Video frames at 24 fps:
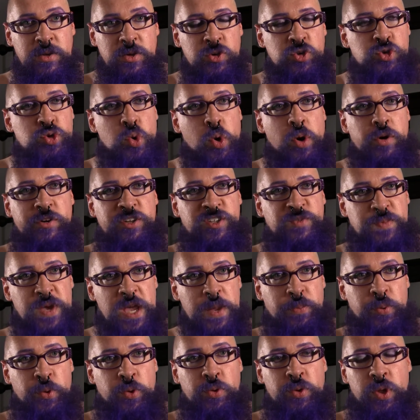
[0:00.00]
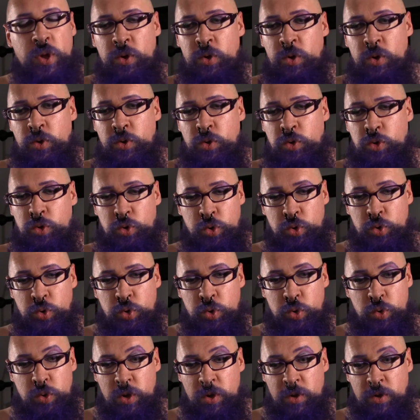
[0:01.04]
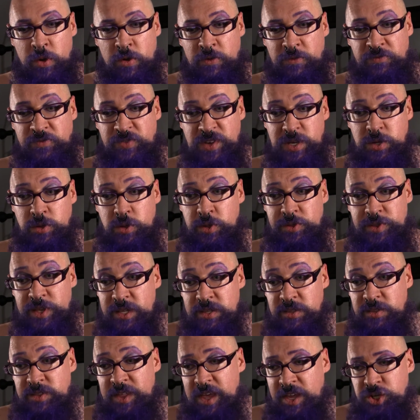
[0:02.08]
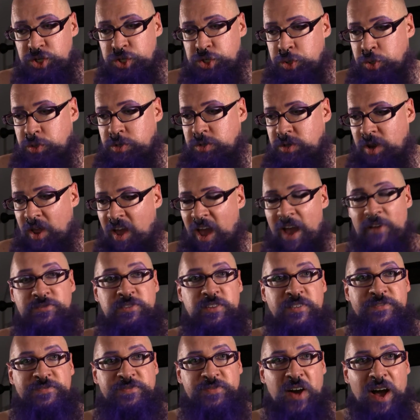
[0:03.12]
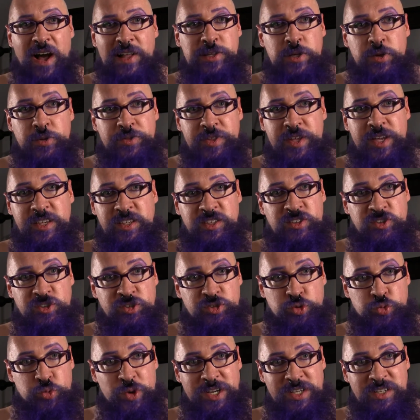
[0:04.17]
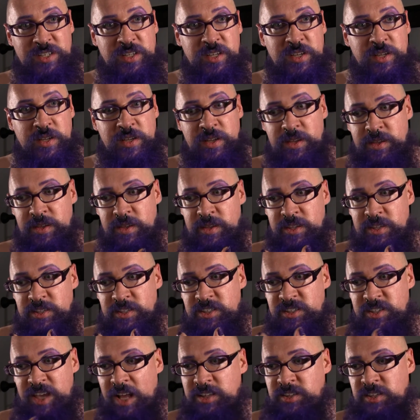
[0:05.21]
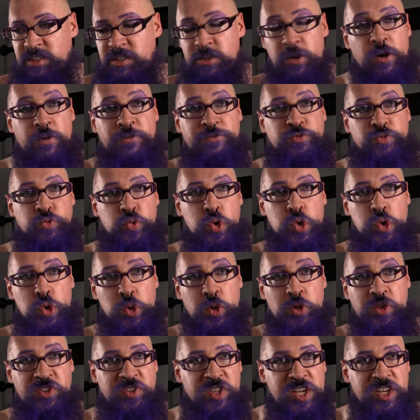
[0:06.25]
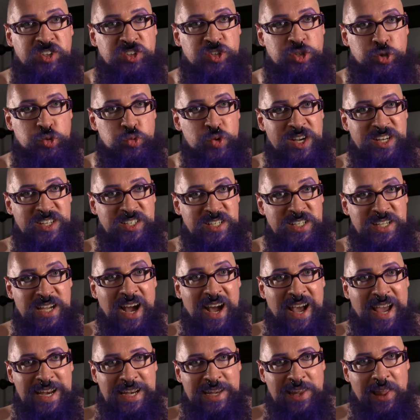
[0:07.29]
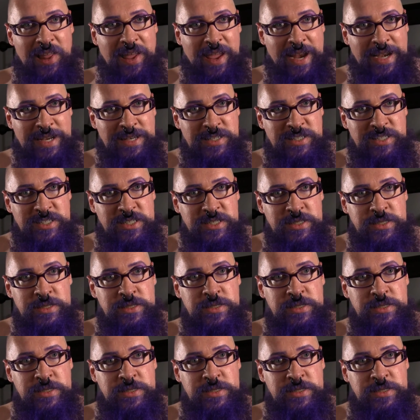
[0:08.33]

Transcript: towards people who feel that they shouldn't have to follow these strict sets of rules, these strict guidelines.